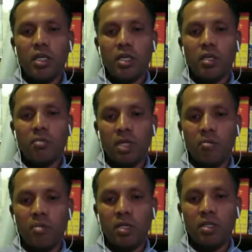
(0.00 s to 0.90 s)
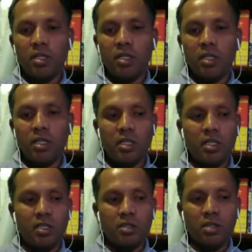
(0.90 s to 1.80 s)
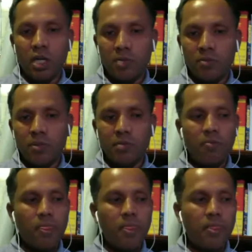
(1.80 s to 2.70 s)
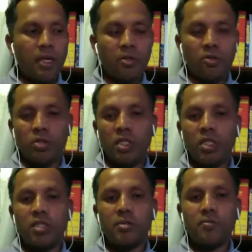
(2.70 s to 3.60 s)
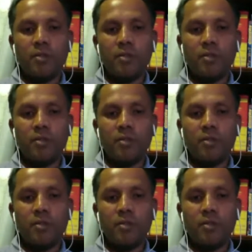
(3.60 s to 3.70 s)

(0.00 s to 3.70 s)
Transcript: Many big startups, they're using it.